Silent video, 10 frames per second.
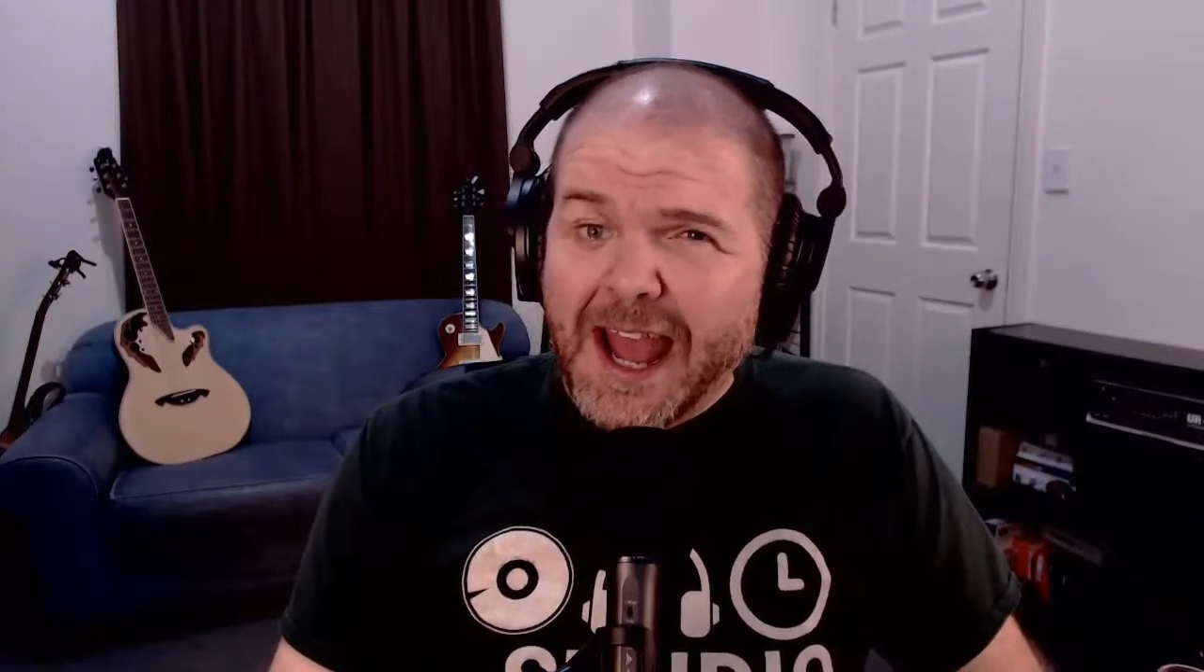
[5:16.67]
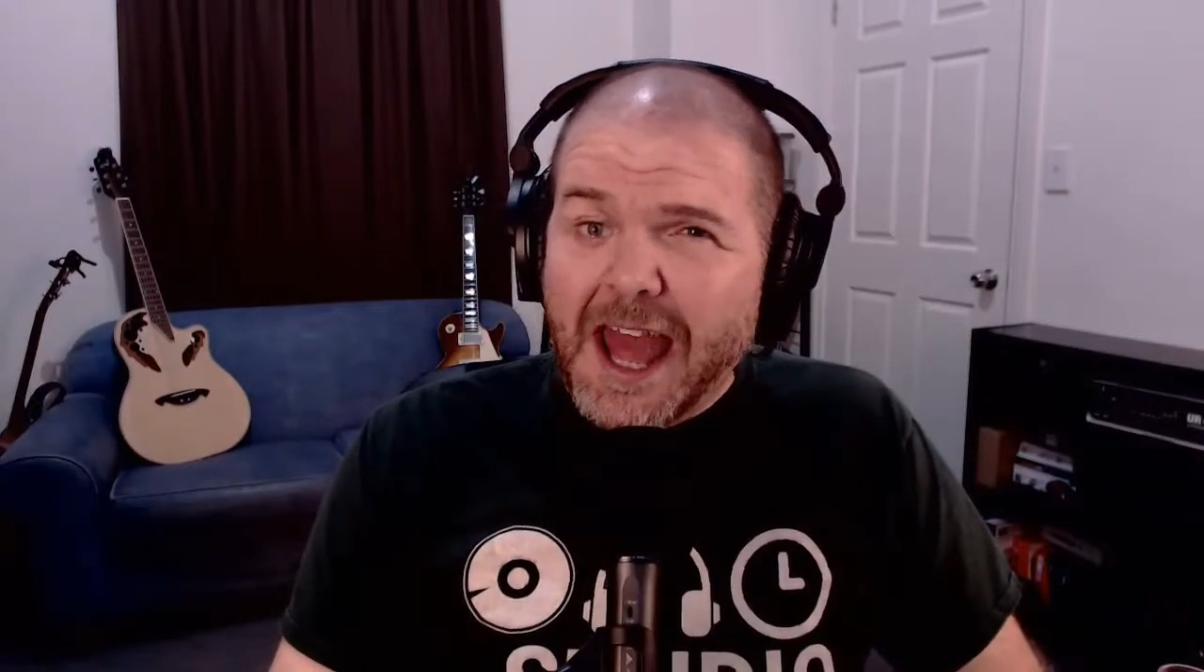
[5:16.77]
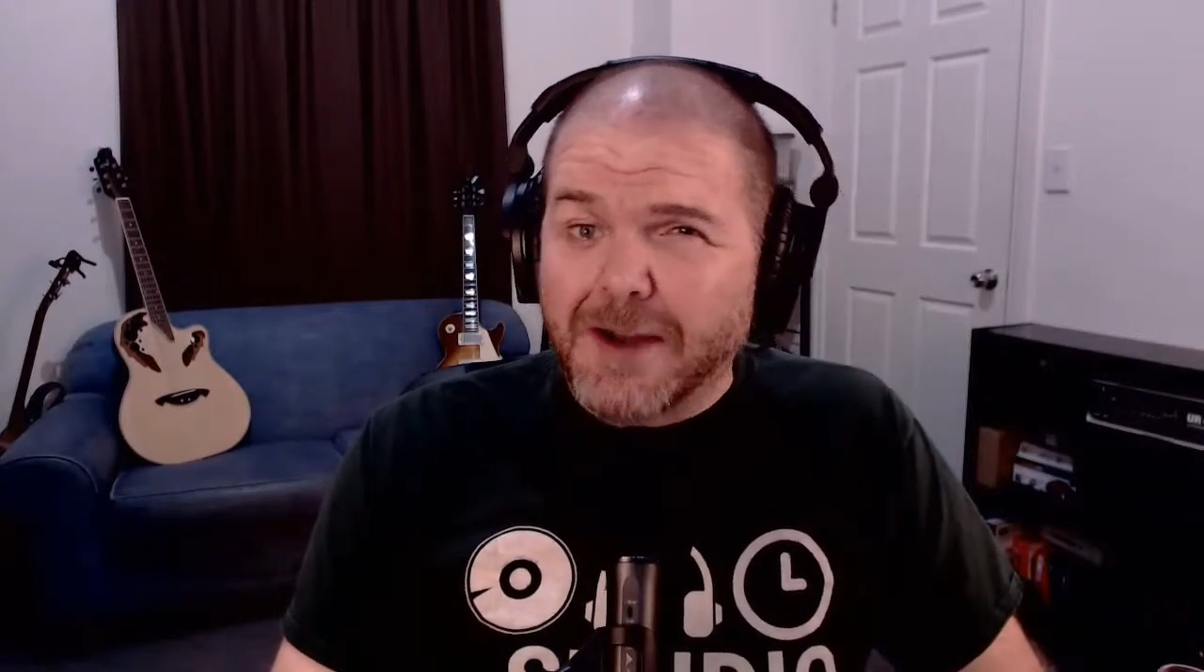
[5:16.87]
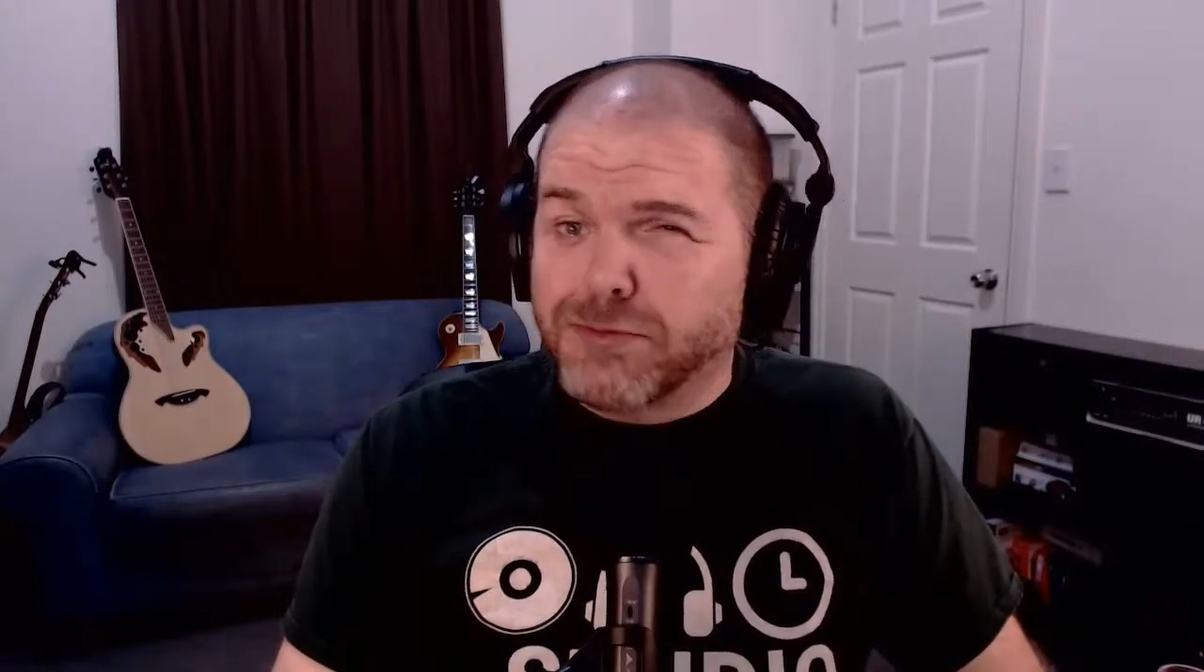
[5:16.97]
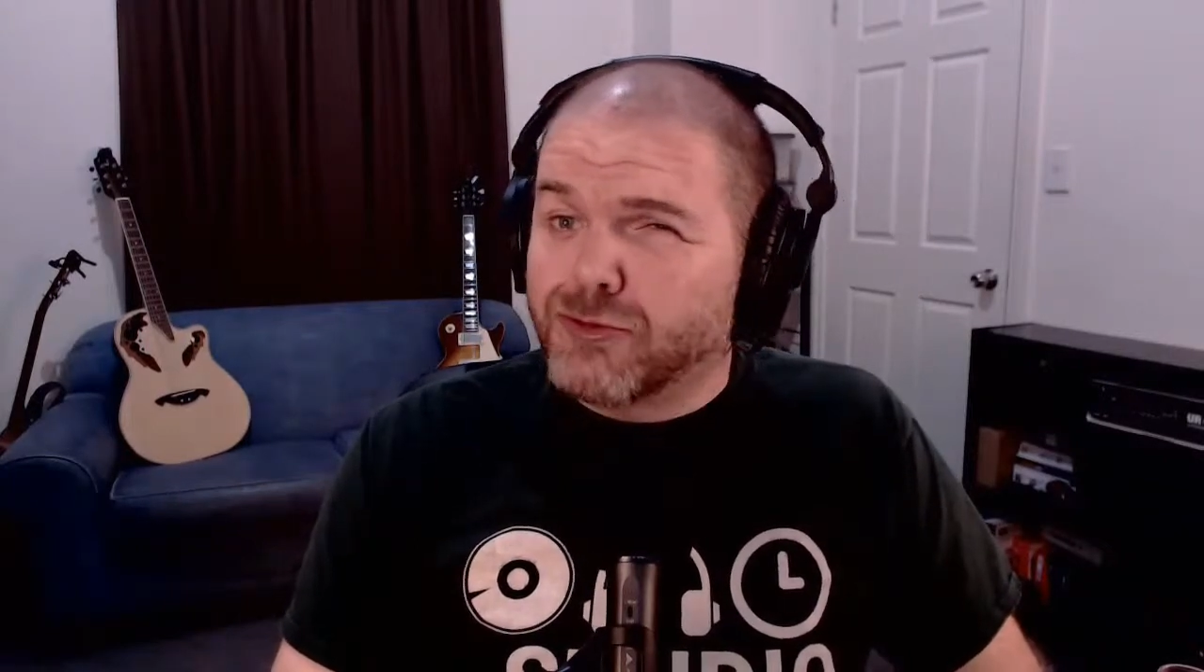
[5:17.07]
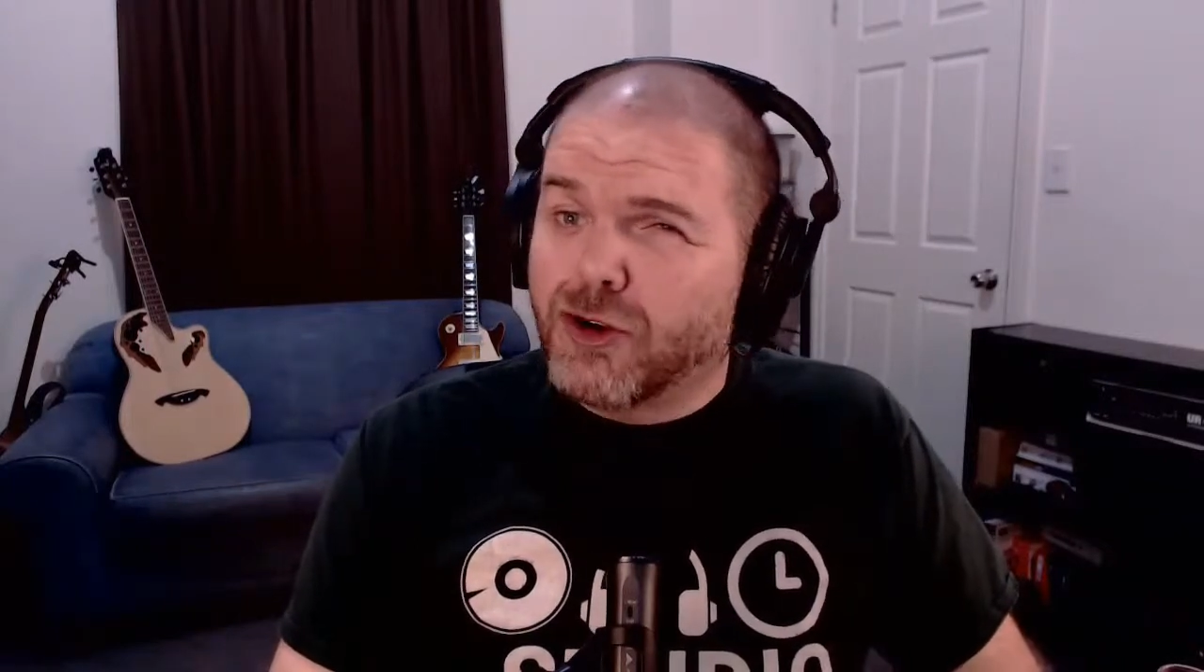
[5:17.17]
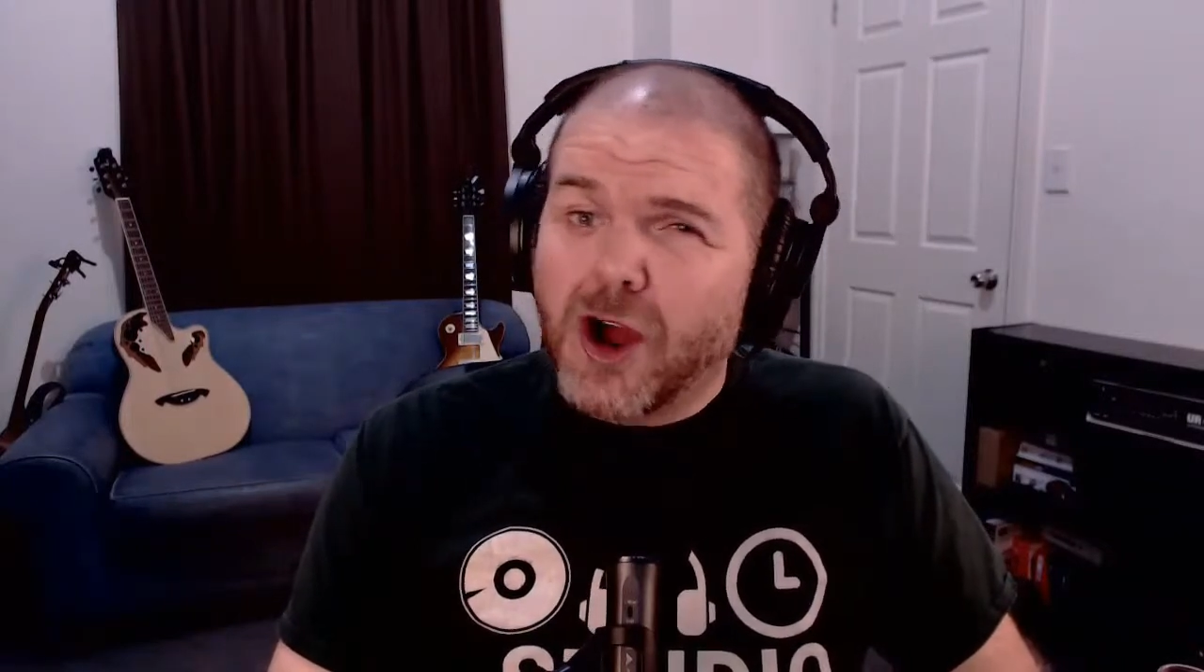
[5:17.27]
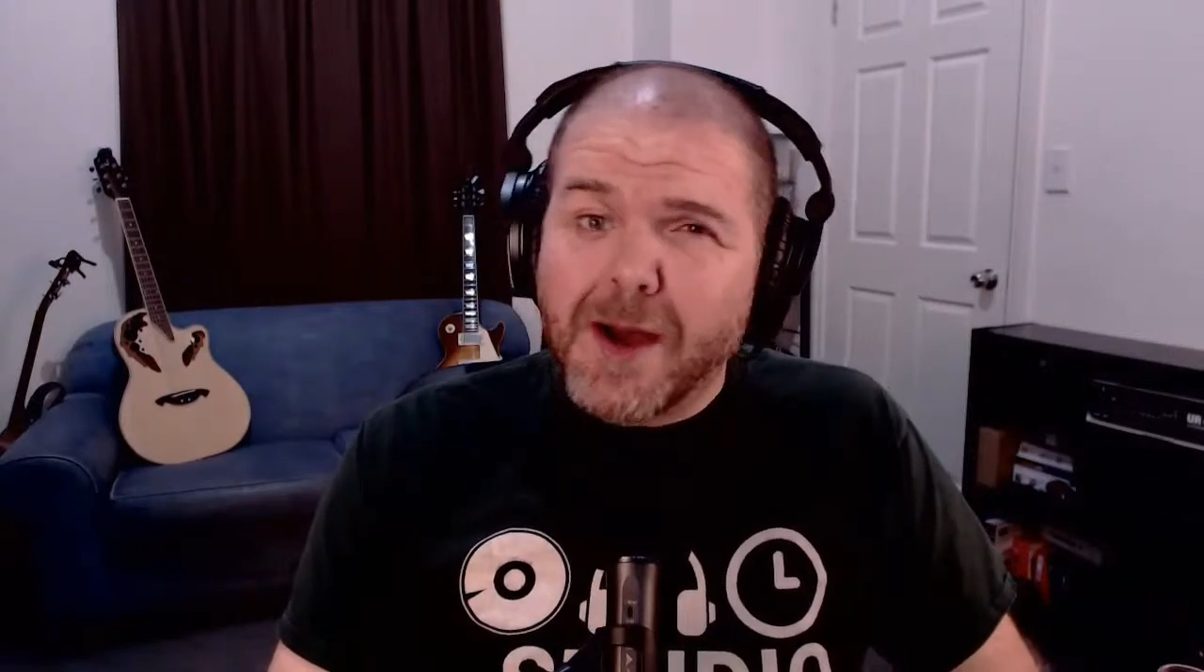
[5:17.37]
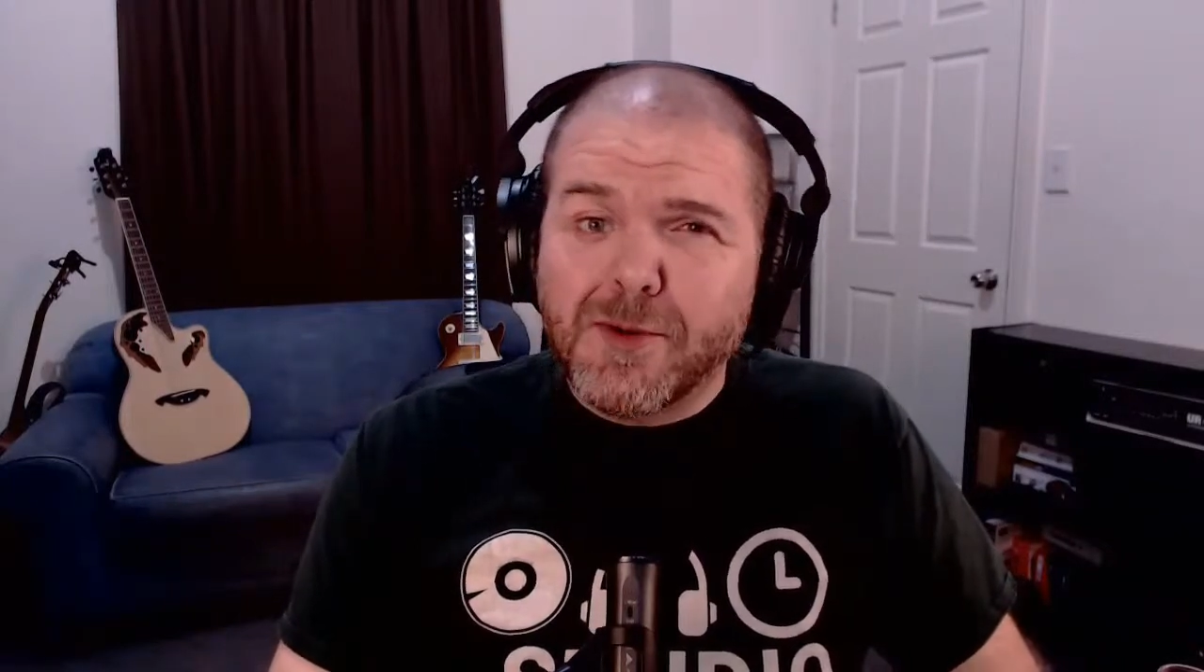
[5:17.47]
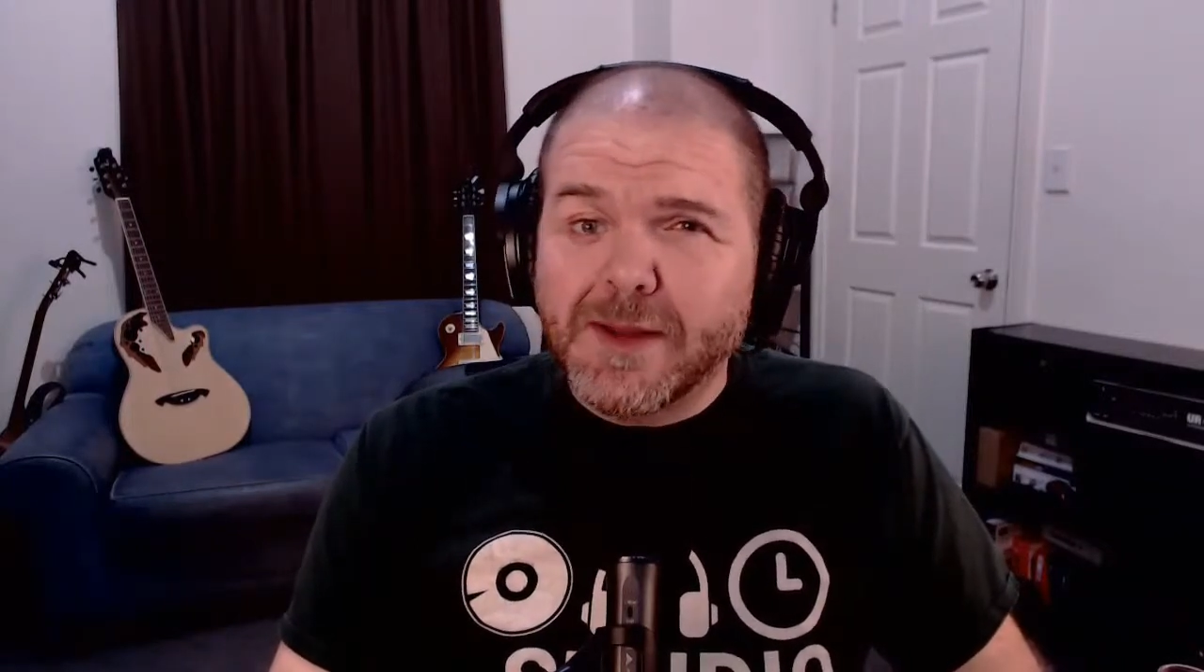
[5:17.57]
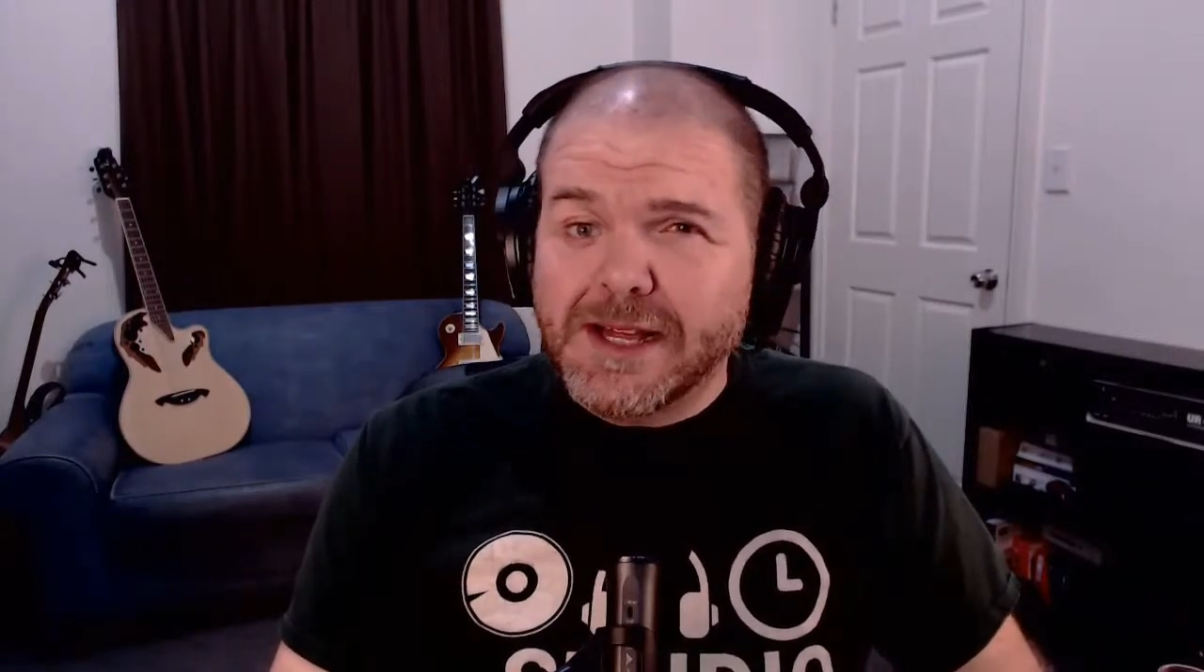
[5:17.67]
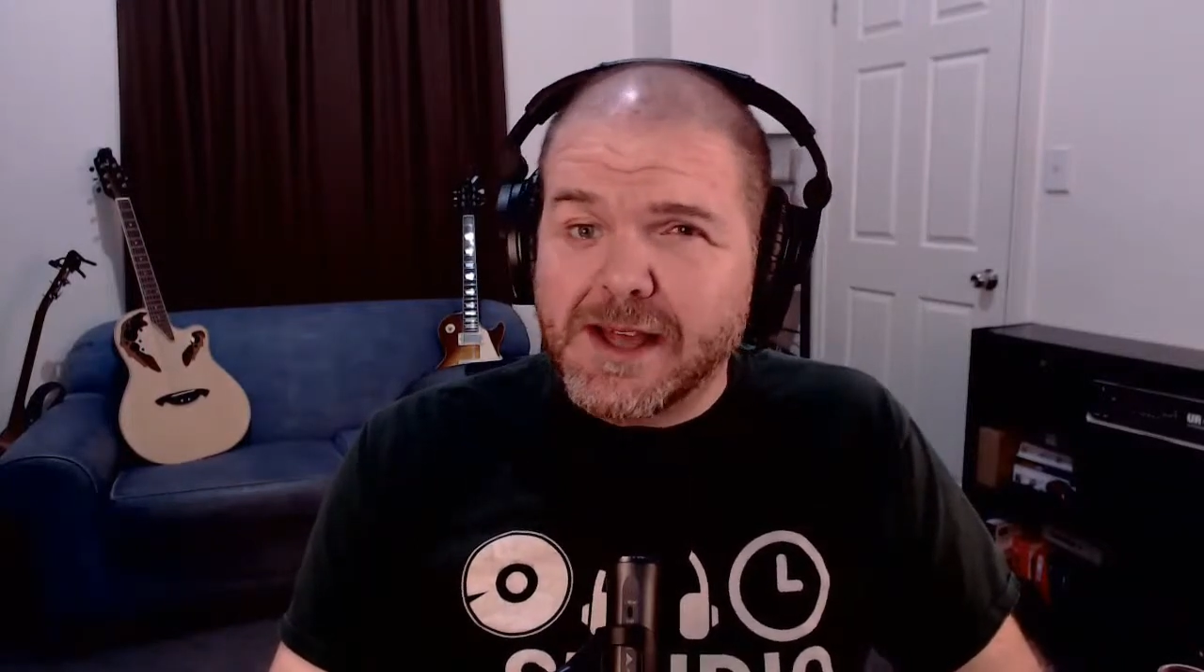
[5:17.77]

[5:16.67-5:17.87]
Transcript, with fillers: And probably